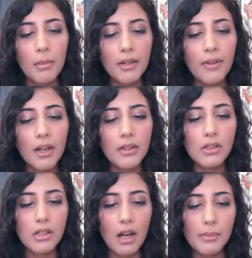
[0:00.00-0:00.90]
My
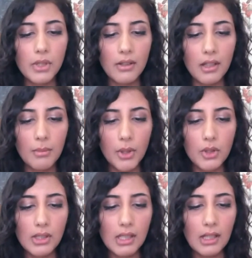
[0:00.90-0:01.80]
father stops on the
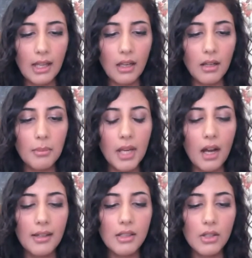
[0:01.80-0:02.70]
emergency lane
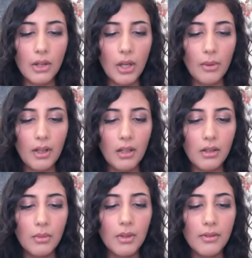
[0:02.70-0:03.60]
behind a
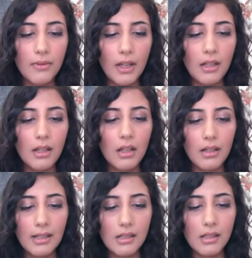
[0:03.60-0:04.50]
Toyota with a faded
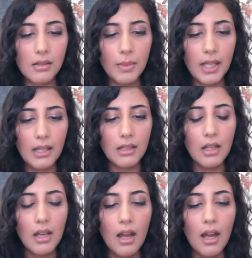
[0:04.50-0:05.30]
license plate,